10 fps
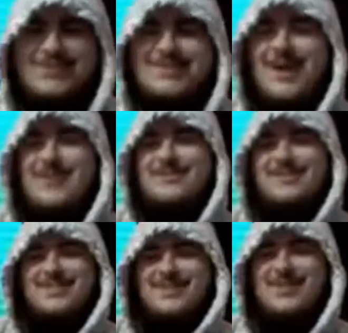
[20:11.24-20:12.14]
that was the
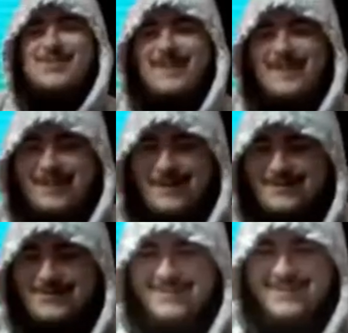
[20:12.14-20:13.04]
zoom-up!
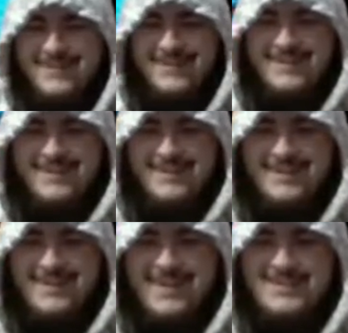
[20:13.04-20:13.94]

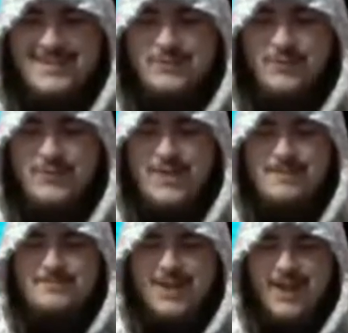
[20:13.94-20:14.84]
Is this what
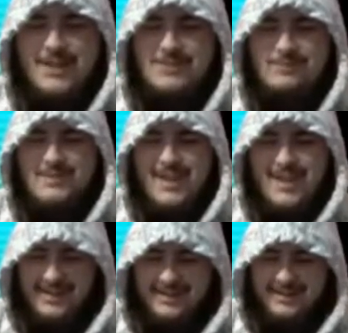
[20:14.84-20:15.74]
Venom does once he, get,
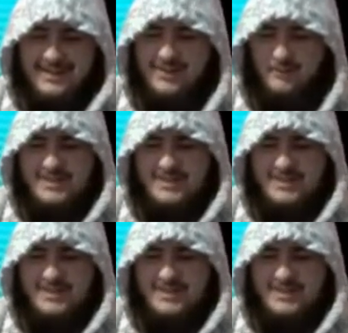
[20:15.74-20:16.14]
once he